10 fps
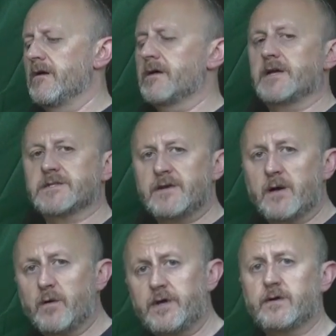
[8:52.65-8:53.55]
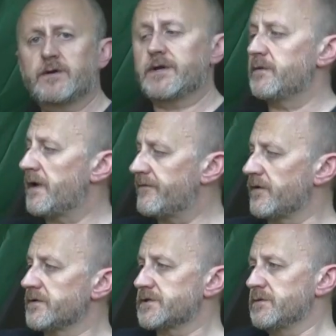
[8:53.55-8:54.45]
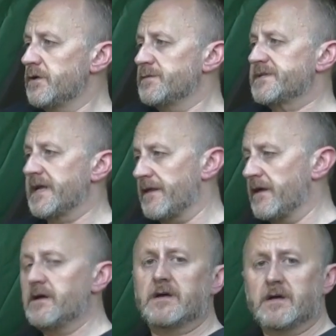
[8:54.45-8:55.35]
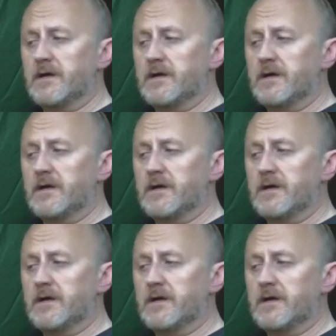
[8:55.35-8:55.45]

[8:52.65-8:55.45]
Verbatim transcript: Okay, so now what you can do, now you've got those two loops together,